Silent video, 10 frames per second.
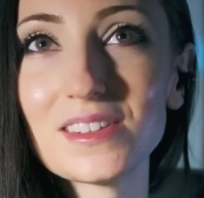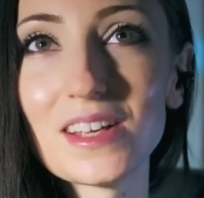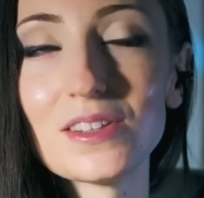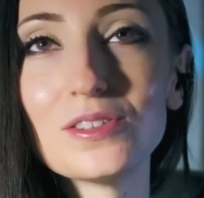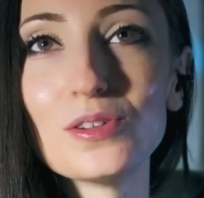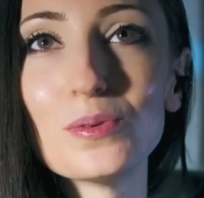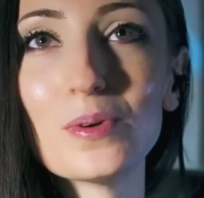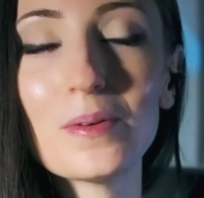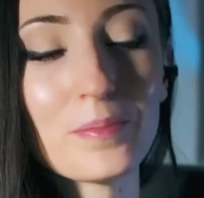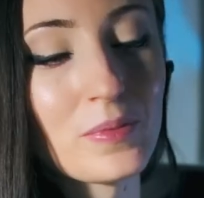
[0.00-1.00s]
and then you
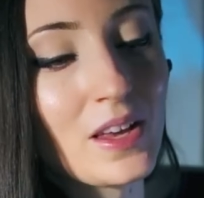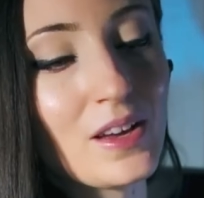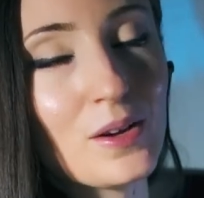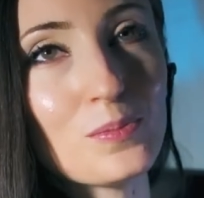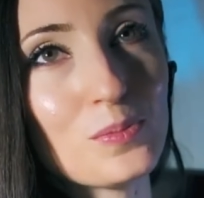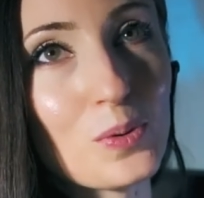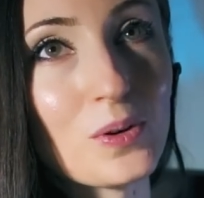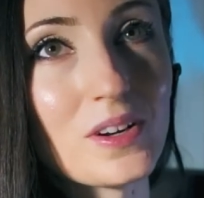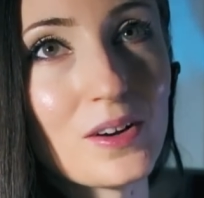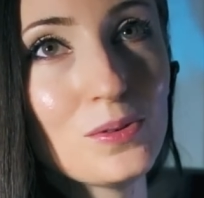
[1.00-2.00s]
pour
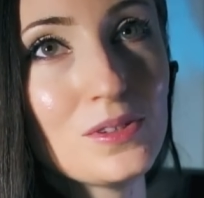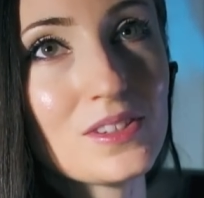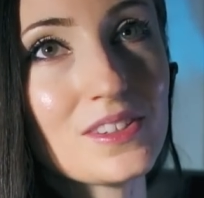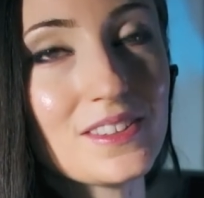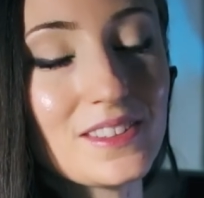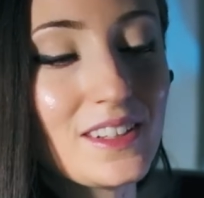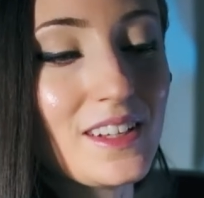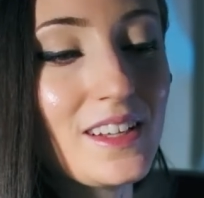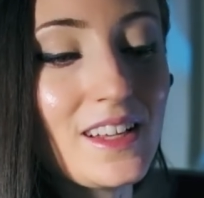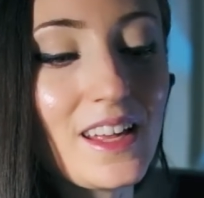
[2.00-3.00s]
it out,
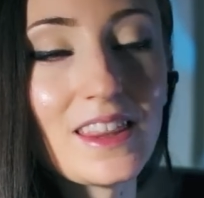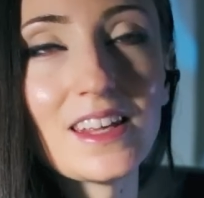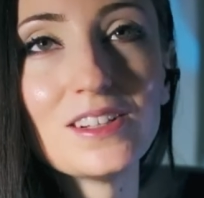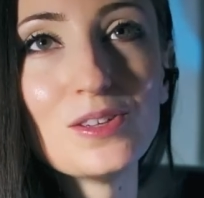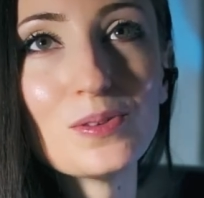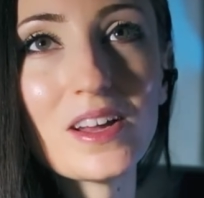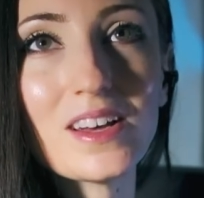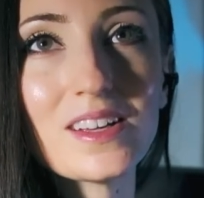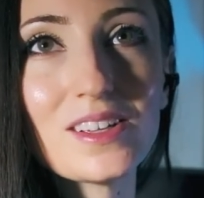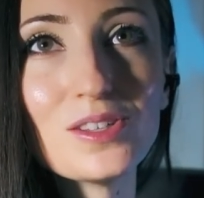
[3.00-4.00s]
and then you
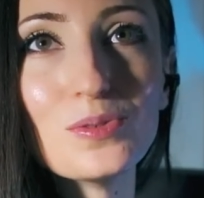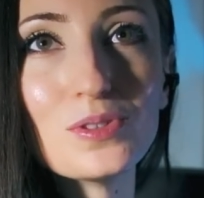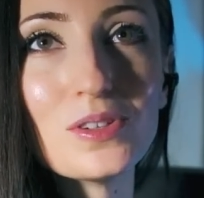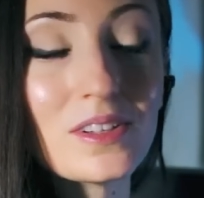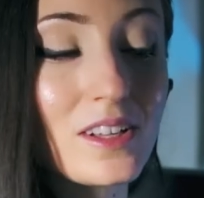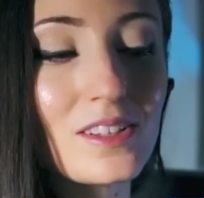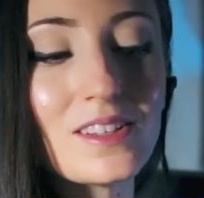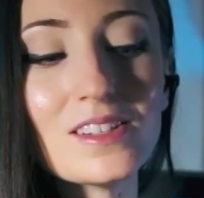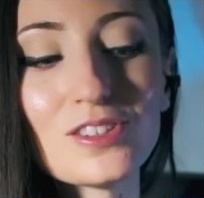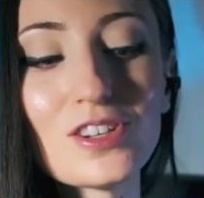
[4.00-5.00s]
like use your, like
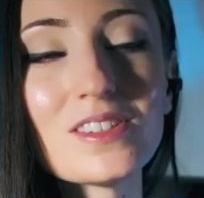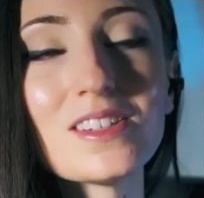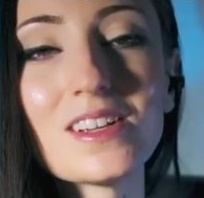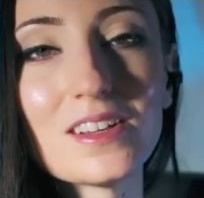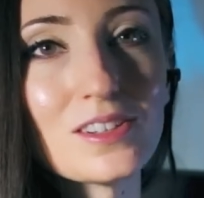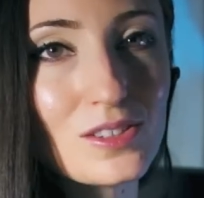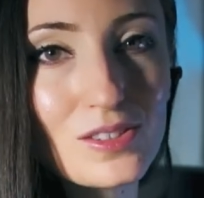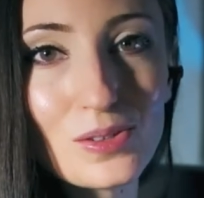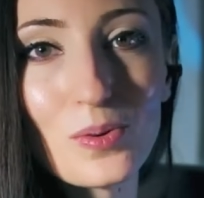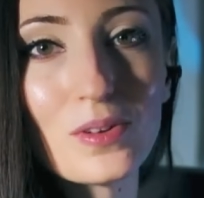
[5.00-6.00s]
it's just to get
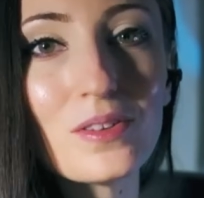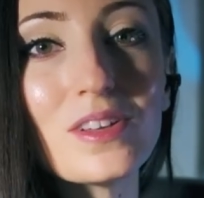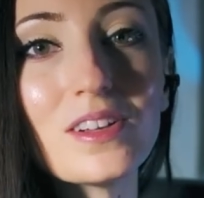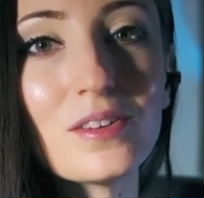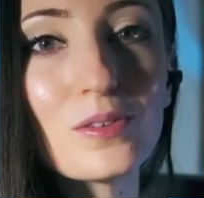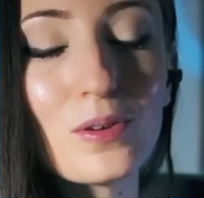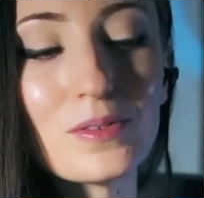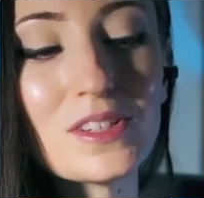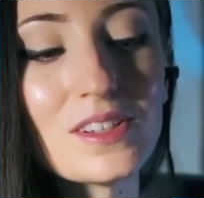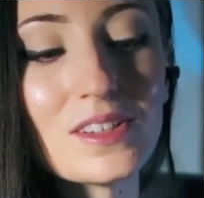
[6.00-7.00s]
into all of the little
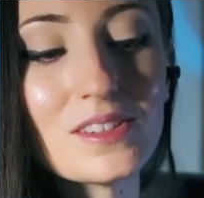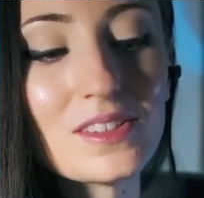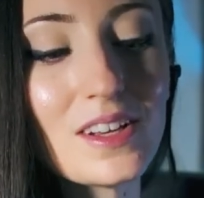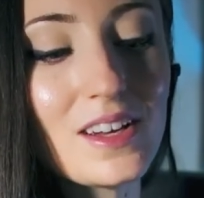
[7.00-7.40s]
crevices,